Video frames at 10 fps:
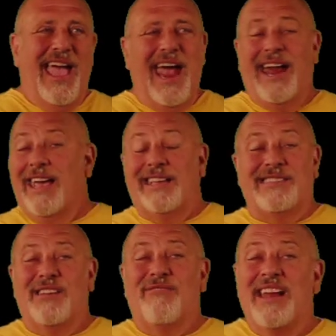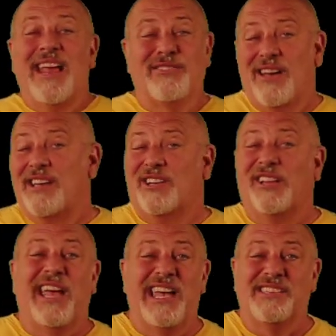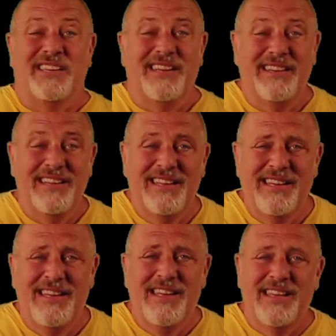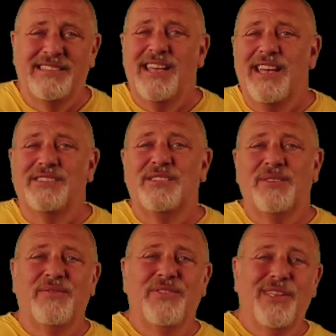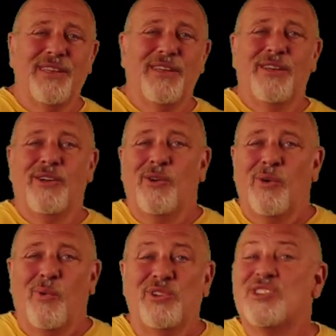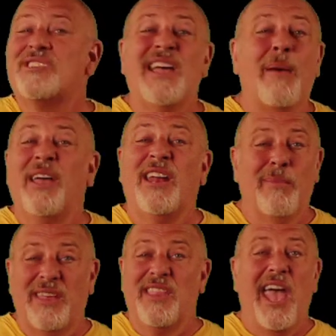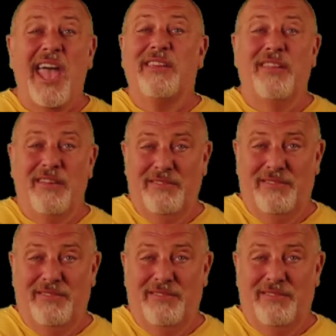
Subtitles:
and I can see right now his eyes are glassy. He says, would you stop hitting me in the head?